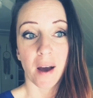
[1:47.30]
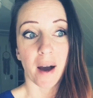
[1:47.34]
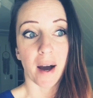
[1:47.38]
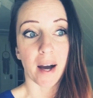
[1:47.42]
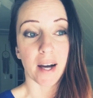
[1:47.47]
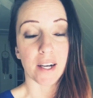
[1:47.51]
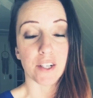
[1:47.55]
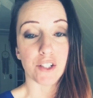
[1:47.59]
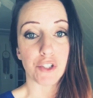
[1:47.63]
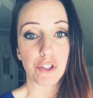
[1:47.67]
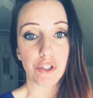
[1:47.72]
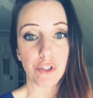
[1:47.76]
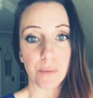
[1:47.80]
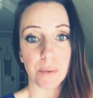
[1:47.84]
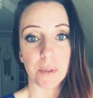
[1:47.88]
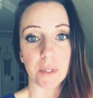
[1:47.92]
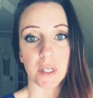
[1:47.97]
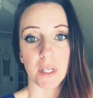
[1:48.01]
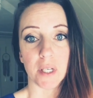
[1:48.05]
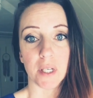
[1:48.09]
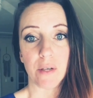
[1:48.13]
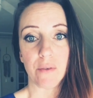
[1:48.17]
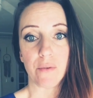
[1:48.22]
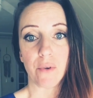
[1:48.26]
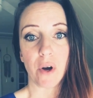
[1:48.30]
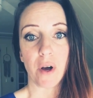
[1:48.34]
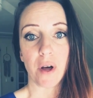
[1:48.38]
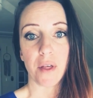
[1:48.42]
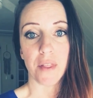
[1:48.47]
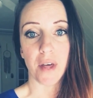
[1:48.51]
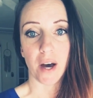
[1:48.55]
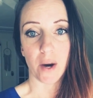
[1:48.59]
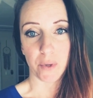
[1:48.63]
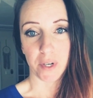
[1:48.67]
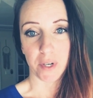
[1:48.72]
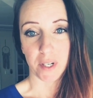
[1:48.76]
I do believe
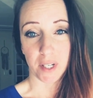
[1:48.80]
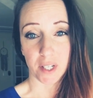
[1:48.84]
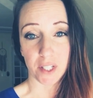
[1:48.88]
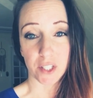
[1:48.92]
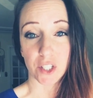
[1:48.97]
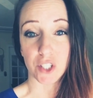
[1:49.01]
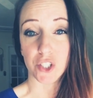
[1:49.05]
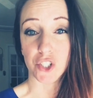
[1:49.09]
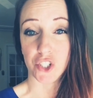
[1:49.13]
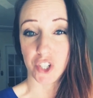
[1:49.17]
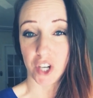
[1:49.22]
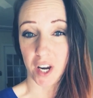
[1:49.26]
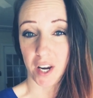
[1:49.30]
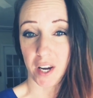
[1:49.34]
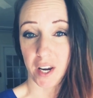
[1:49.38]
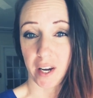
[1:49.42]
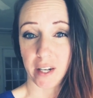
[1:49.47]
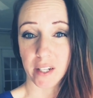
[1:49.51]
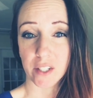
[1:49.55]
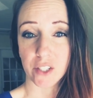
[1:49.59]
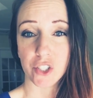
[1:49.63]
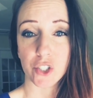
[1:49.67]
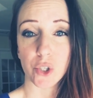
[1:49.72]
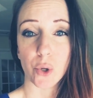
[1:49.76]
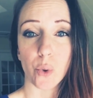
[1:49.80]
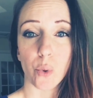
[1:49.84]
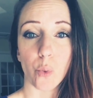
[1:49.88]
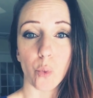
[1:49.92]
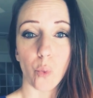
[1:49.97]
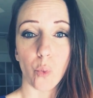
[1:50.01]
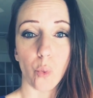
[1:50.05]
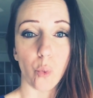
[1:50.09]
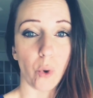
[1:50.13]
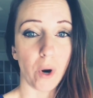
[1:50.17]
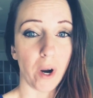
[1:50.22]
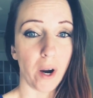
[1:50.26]
that we need to change
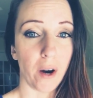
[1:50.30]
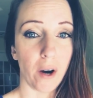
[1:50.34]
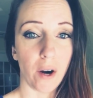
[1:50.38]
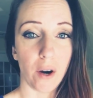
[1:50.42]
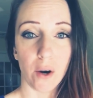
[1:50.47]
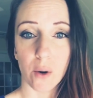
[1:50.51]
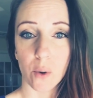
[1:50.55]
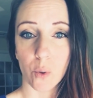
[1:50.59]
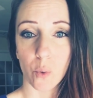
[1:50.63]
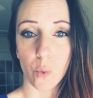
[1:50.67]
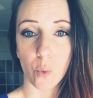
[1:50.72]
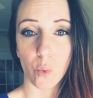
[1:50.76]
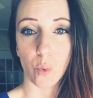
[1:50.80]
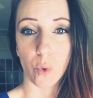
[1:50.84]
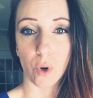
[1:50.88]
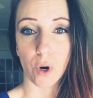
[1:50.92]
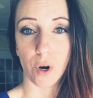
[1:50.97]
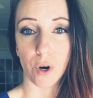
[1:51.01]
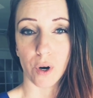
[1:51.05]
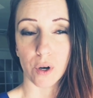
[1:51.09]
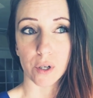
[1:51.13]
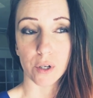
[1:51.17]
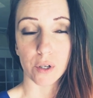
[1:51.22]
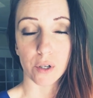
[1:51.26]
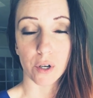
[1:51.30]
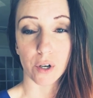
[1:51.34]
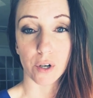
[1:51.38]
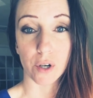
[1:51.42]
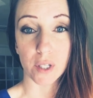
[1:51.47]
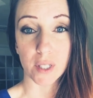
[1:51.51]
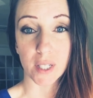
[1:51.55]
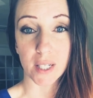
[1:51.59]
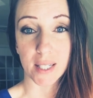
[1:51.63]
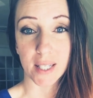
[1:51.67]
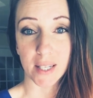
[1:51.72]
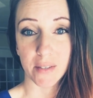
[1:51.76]
where we're
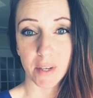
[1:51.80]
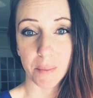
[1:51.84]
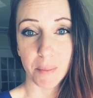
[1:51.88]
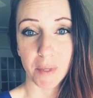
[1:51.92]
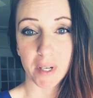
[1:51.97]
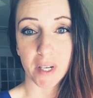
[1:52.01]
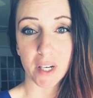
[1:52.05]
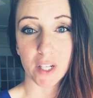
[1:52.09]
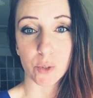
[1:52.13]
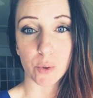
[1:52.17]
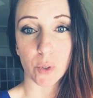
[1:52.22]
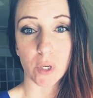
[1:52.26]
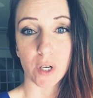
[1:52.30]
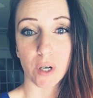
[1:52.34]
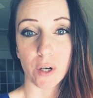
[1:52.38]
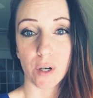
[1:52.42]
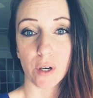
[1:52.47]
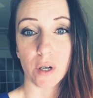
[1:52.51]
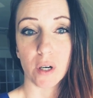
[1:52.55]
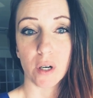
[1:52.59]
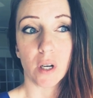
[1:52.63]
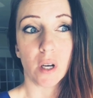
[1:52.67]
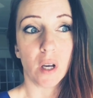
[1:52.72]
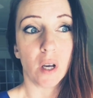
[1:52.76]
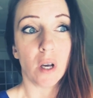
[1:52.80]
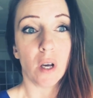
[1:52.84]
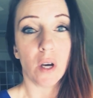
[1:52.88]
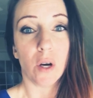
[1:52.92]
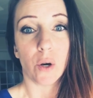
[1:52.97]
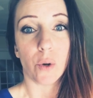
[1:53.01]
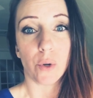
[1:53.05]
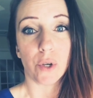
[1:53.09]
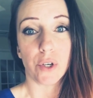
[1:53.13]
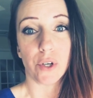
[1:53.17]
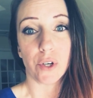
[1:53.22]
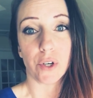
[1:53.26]
currently living, because
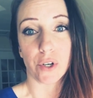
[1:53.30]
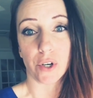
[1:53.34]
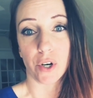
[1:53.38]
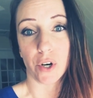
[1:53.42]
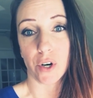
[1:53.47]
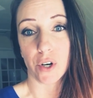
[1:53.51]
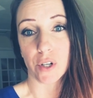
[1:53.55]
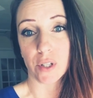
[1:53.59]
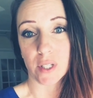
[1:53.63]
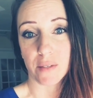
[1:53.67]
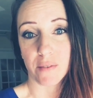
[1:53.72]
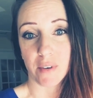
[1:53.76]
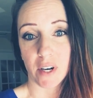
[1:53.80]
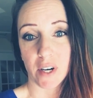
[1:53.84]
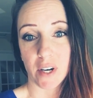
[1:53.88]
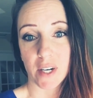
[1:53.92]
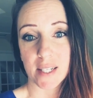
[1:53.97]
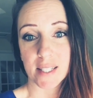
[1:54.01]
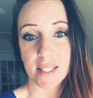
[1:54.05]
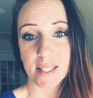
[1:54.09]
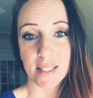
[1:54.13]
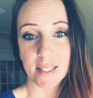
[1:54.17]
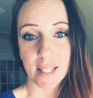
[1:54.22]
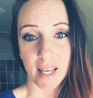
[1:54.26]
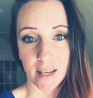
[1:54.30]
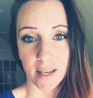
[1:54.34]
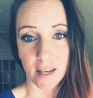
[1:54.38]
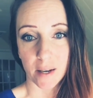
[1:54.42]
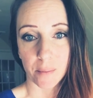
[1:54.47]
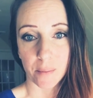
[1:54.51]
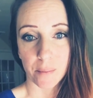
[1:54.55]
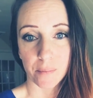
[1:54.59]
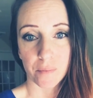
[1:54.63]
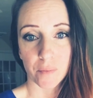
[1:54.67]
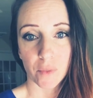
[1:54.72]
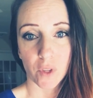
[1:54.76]
you're currently very
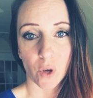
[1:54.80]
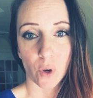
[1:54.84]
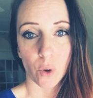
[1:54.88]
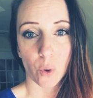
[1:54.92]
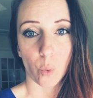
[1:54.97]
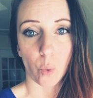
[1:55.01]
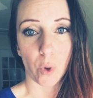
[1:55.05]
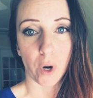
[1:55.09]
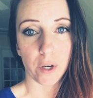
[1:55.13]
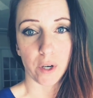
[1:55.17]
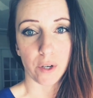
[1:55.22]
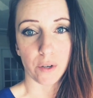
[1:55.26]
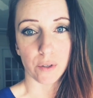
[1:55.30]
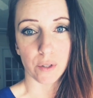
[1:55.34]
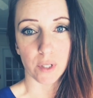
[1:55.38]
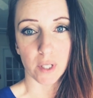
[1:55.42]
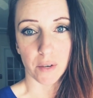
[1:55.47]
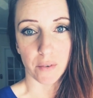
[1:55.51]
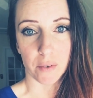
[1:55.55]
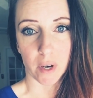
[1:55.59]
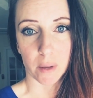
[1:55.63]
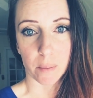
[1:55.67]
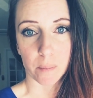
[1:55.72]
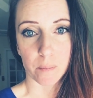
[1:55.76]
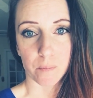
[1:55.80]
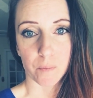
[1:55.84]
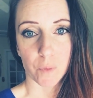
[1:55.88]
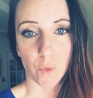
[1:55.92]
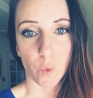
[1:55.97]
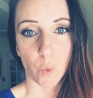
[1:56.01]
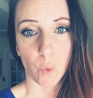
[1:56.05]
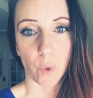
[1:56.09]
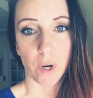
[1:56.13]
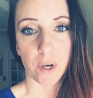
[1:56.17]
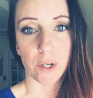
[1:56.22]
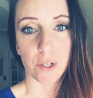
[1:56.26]
sick where you're living,
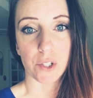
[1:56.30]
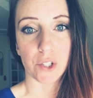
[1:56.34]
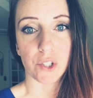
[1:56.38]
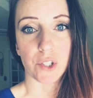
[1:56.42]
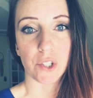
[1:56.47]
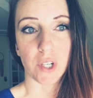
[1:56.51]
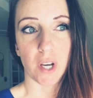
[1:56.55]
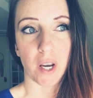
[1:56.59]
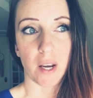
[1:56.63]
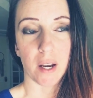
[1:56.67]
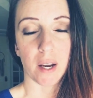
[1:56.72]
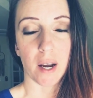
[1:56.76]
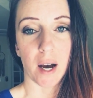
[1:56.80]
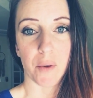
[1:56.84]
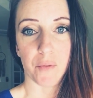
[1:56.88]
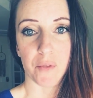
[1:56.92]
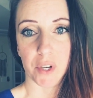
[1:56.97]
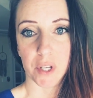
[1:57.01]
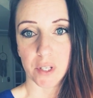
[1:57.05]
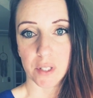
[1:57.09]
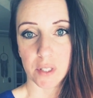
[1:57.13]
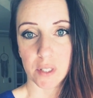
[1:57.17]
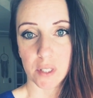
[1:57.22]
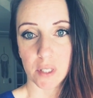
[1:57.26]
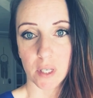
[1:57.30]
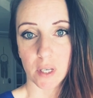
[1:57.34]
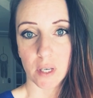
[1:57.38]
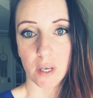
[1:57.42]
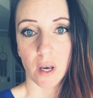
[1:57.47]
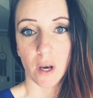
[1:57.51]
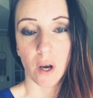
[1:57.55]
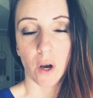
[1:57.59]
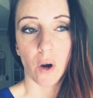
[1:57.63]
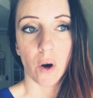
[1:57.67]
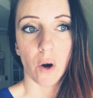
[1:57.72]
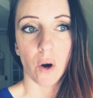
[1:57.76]
where you're staying, obviously,
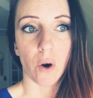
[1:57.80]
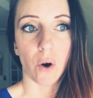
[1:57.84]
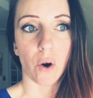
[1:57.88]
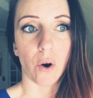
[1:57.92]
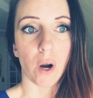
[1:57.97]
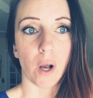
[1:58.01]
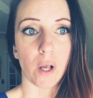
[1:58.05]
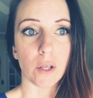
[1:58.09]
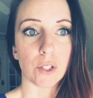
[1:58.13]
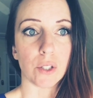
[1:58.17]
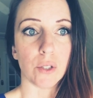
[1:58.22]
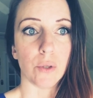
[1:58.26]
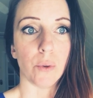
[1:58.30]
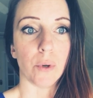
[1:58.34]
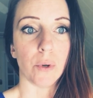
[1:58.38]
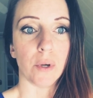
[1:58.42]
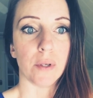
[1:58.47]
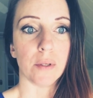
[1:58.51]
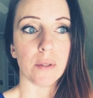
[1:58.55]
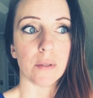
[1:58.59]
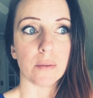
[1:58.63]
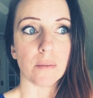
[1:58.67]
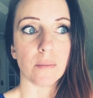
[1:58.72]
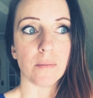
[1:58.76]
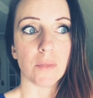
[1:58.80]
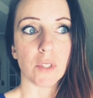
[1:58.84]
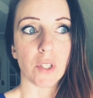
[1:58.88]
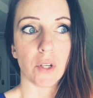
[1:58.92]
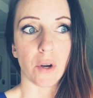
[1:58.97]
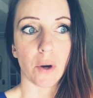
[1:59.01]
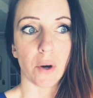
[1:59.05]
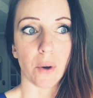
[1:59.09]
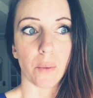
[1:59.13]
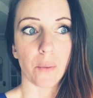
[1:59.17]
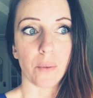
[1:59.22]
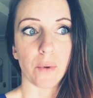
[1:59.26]
or else you wouldn't,
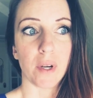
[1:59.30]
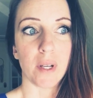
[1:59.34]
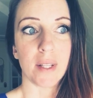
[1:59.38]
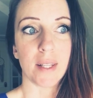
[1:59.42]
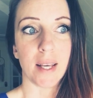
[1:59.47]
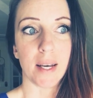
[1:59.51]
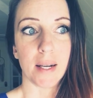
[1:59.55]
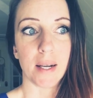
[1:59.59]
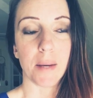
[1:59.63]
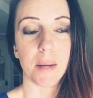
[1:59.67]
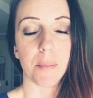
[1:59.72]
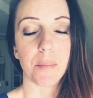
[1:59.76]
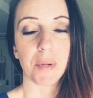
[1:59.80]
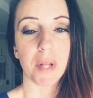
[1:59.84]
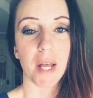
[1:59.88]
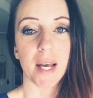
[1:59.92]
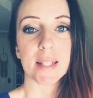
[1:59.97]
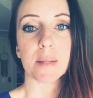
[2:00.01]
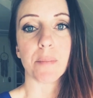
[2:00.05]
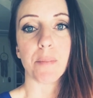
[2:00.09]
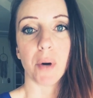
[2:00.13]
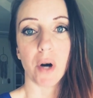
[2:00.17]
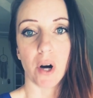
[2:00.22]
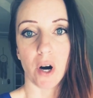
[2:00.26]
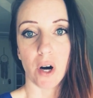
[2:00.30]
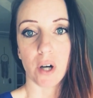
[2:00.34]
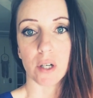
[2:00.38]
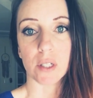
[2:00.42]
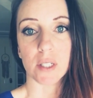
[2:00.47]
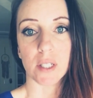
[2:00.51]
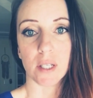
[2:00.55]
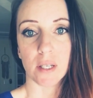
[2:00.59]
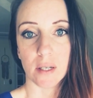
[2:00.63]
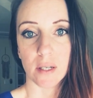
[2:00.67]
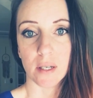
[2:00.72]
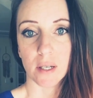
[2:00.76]
it plays a
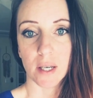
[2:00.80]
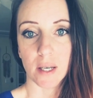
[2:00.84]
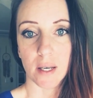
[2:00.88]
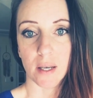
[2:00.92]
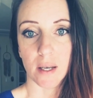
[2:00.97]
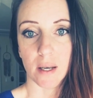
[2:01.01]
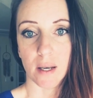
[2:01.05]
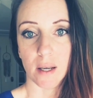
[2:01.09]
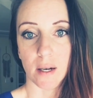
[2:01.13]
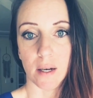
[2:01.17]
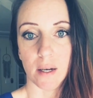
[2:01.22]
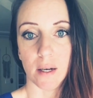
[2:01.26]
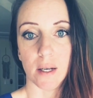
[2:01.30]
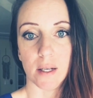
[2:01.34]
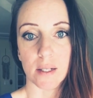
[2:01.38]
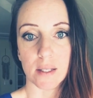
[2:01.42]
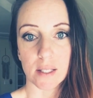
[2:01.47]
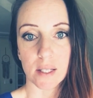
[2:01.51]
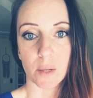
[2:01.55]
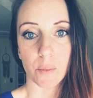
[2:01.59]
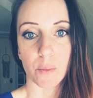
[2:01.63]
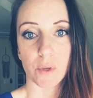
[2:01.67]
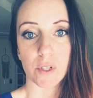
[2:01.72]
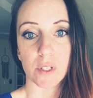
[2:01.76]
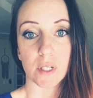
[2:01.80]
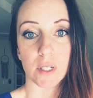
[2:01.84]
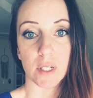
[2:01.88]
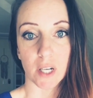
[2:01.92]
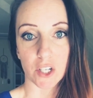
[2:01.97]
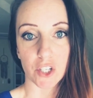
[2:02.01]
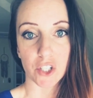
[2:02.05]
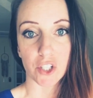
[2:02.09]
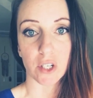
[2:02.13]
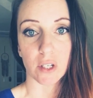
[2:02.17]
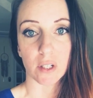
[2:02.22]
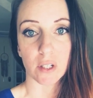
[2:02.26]
part in someone's
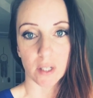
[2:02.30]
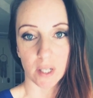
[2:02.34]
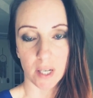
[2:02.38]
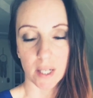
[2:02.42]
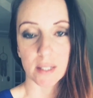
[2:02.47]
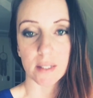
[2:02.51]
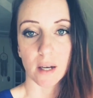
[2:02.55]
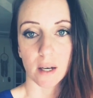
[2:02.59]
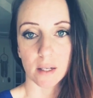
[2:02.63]
addiction. It